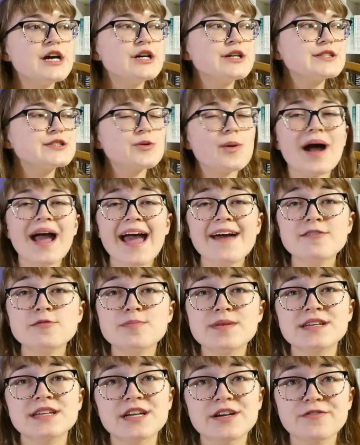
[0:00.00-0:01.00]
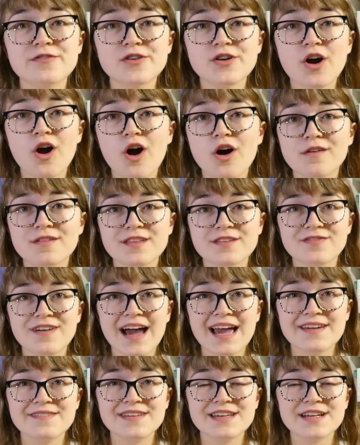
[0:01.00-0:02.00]
So I haven't been here for all the
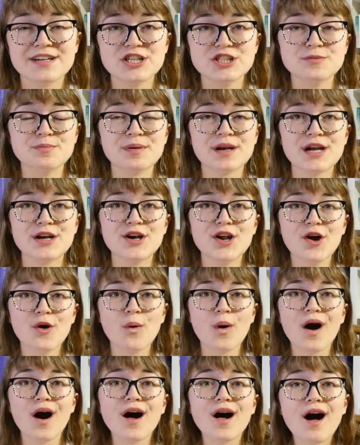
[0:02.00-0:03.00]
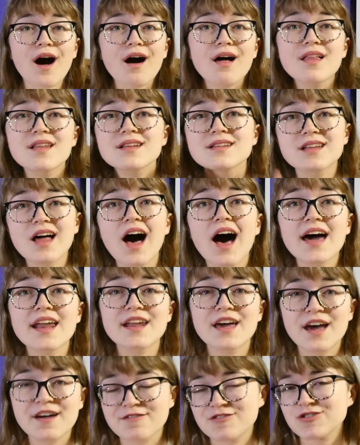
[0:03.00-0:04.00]
5 years, but I know a
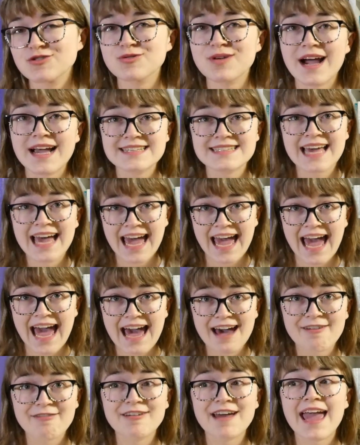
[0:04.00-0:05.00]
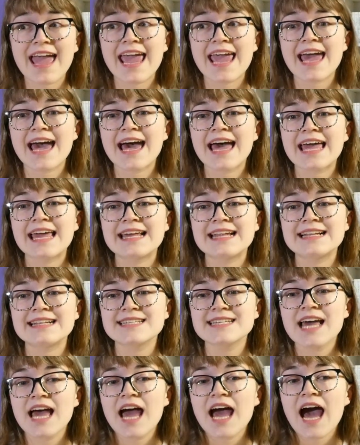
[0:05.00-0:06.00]
lot of you guys have.
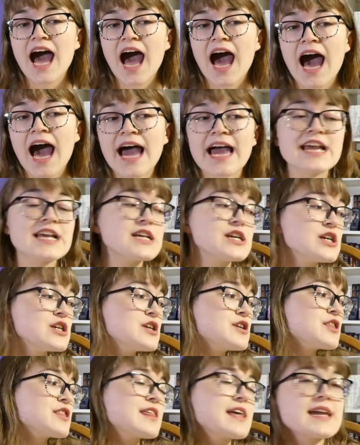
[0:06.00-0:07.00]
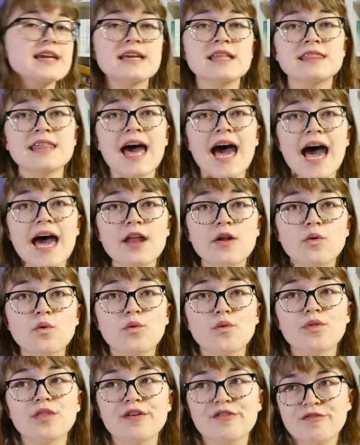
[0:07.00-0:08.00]
And I think that
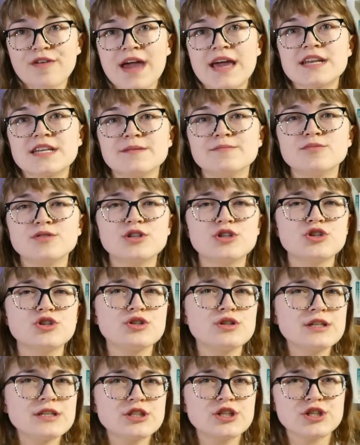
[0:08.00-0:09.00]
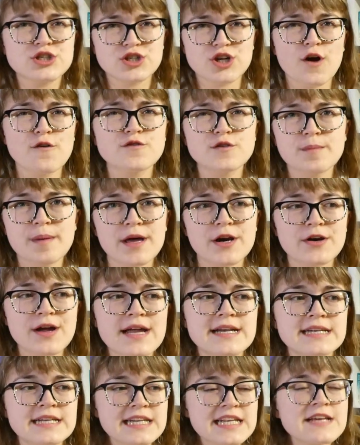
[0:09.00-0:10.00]
the fandom deserved a better
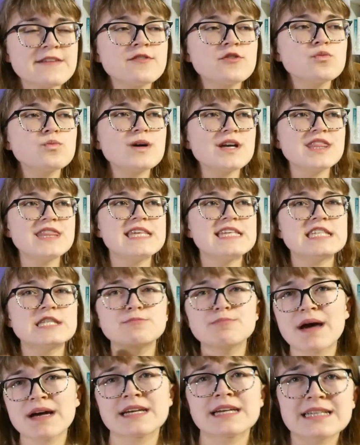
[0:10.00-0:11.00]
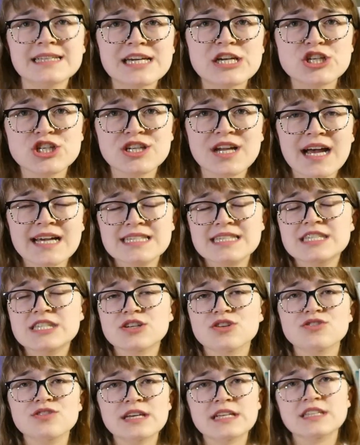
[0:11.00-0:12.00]
ending. Even with this speculation, I
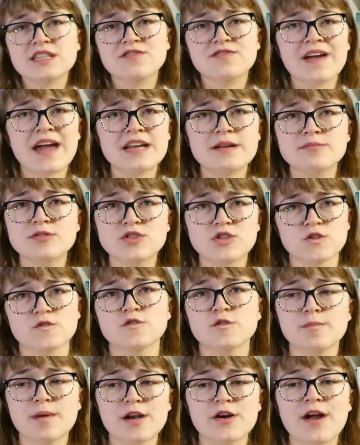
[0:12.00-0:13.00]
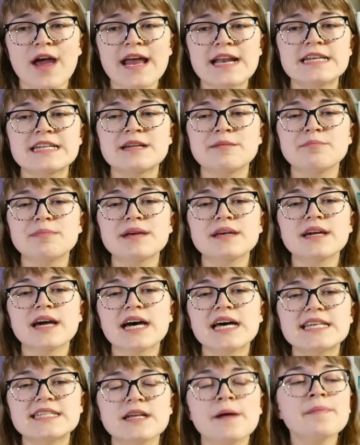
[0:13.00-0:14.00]
still think the fandom deserved a better ending,
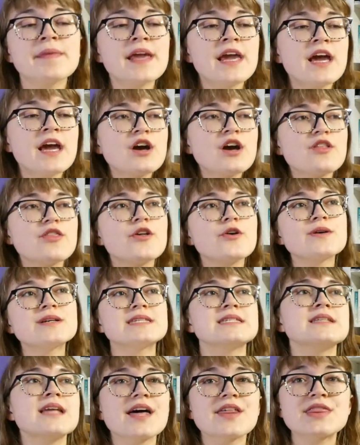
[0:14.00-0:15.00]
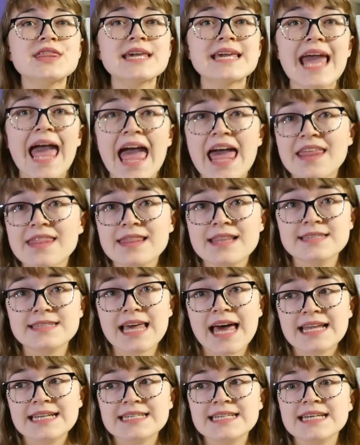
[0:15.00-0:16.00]
because there is nothing in this
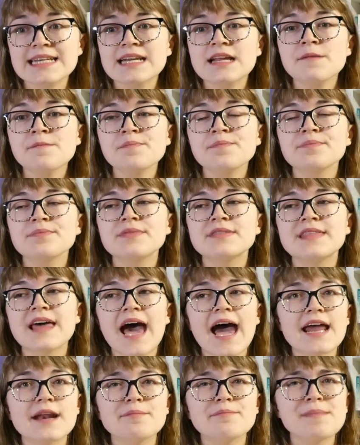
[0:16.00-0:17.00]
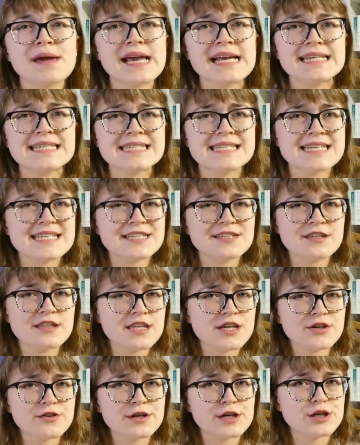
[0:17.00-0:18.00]
ending that makes this
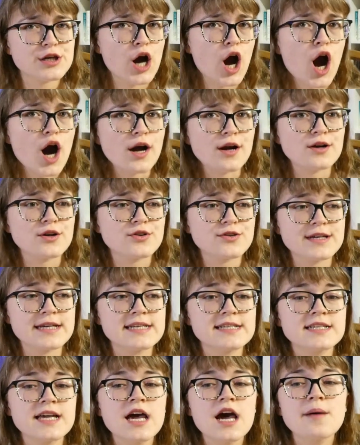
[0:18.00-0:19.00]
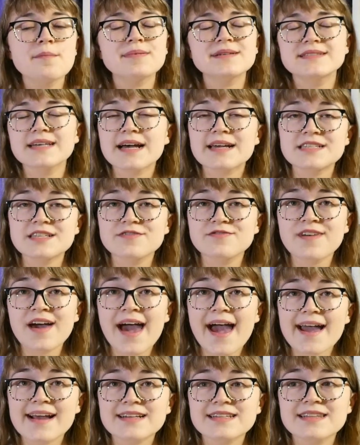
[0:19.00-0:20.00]
theory concrete. Besides the
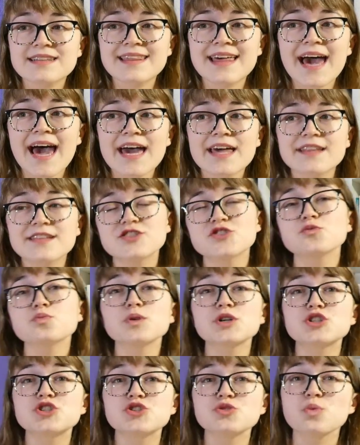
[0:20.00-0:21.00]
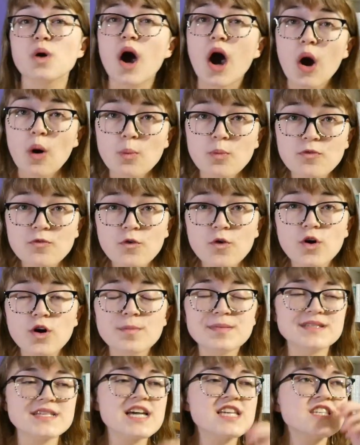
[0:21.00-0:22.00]
fact that this is what you hope for,
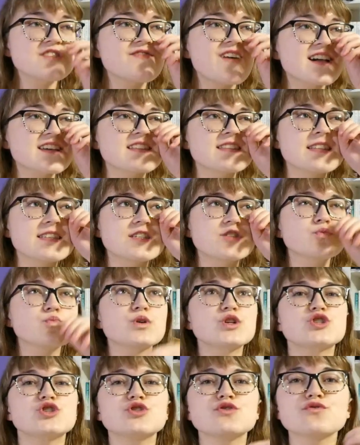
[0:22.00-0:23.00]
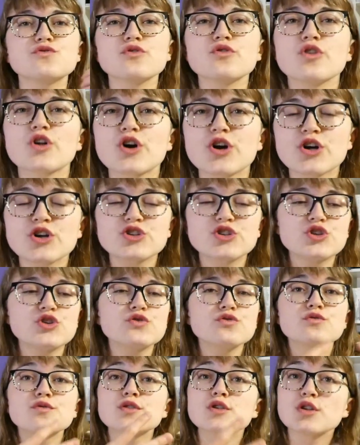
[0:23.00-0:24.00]
besides the fact that this is what you've
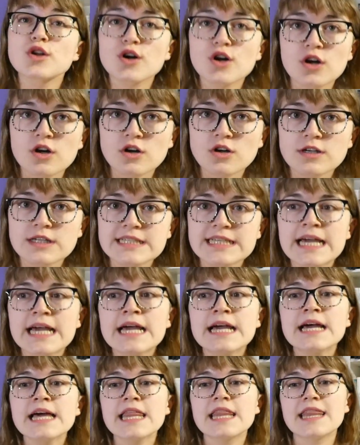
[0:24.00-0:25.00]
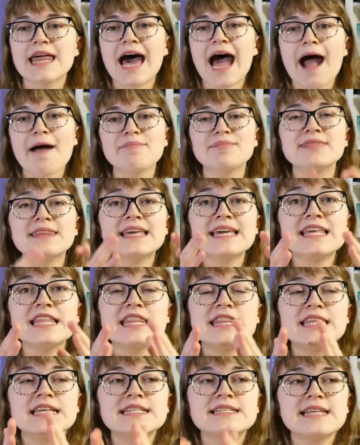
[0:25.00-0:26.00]
learned that
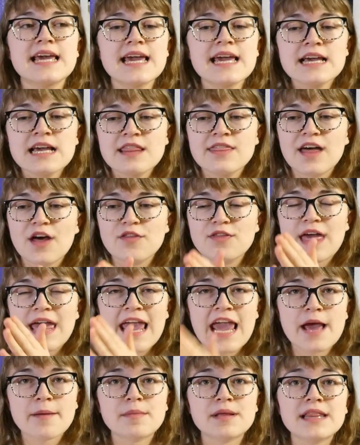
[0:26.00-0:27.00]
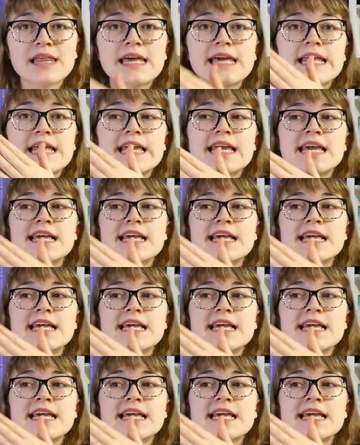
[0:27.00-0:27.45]
the amulet